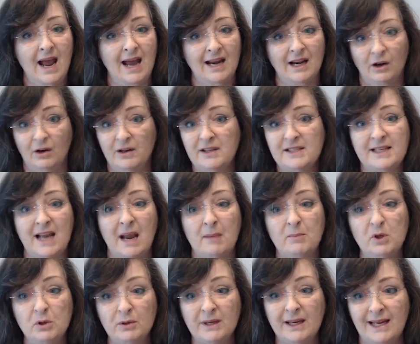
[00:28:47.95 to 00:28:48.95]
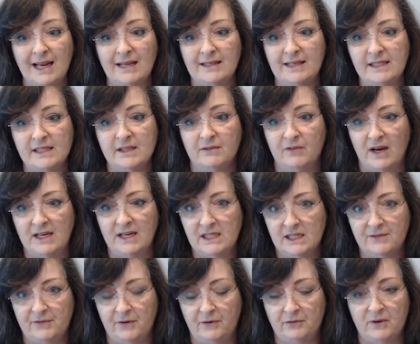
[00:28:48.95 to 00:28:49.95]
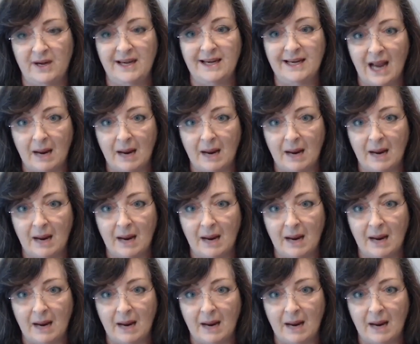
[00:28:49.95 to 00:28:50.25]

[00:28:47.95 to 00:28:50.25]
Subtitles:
And a lot of time you can get these devices for free.